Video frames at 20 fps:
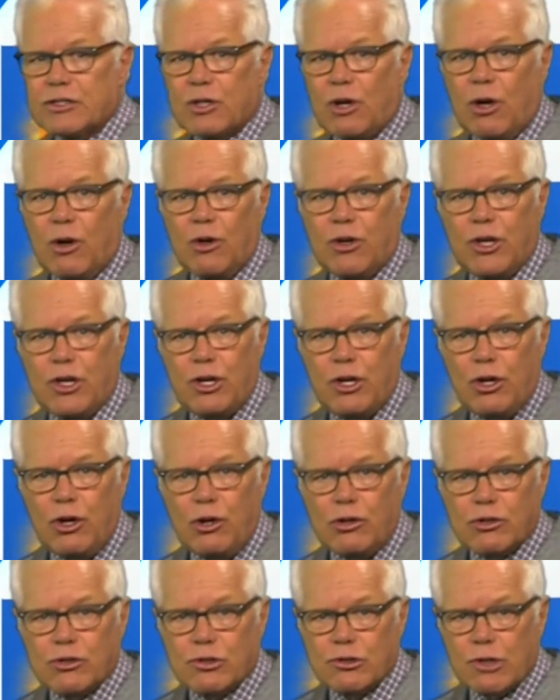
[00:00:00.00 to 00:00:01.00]
So a
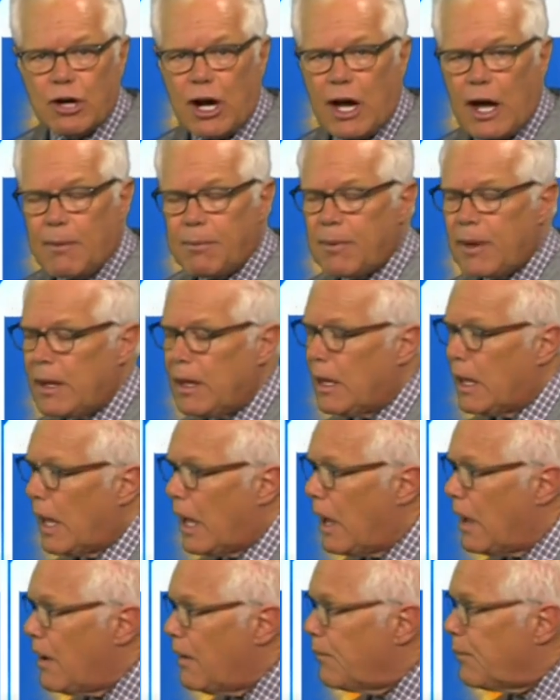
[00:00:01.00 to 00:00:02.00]
huge drop
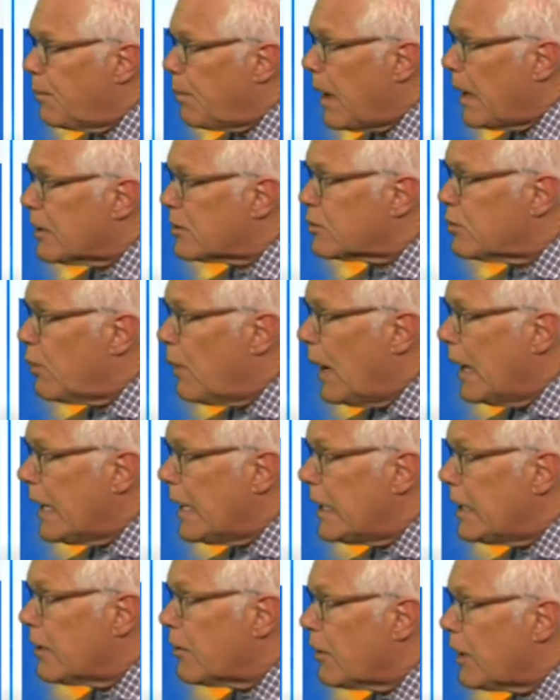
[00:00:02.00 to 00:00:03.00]
of about 20
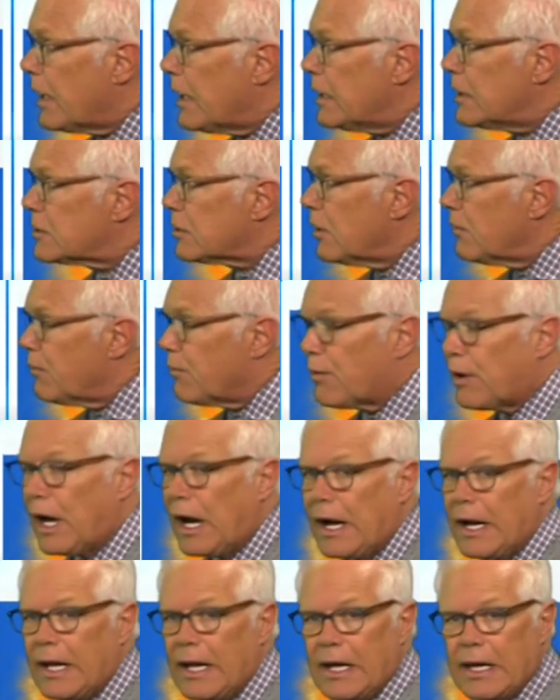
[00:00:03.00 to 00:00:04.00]
degrees on
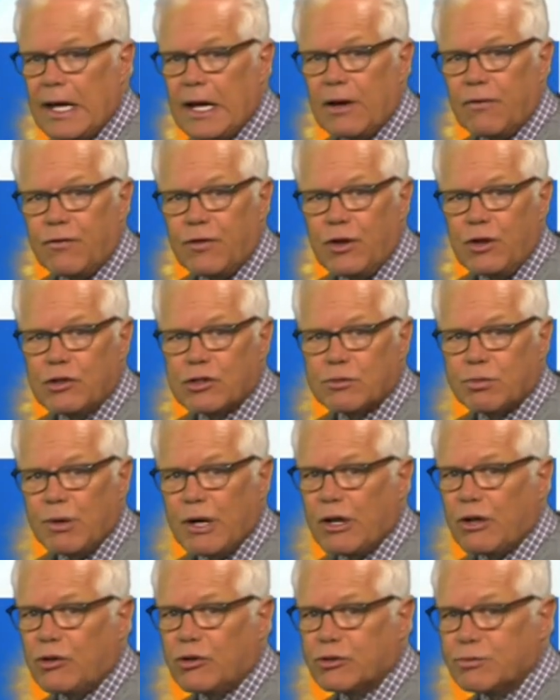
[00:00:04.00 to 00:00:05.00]
Friday. Again, a few
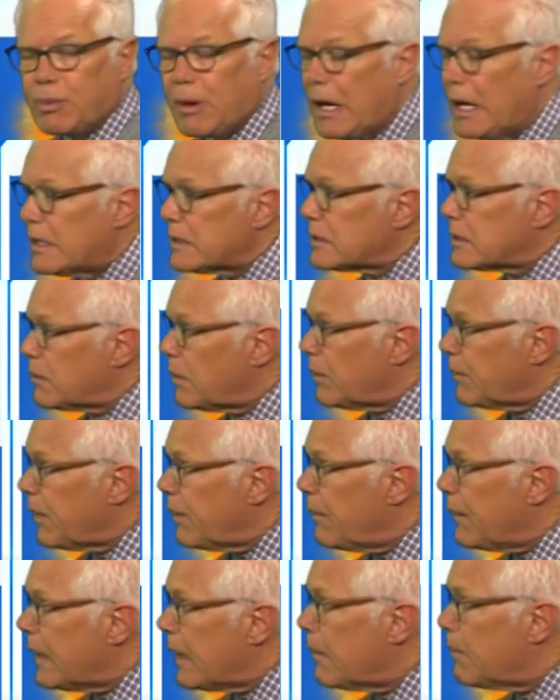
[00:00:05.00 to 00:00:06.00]
sprinkles possible. Then
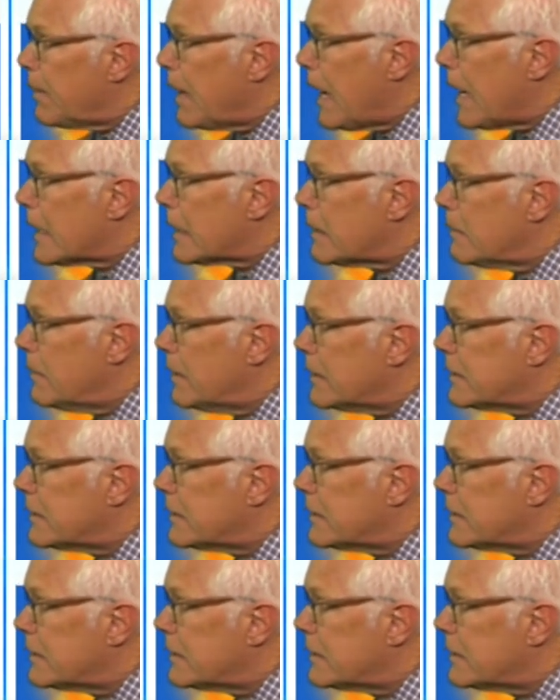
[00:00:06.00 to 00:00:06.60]
we get back in the mid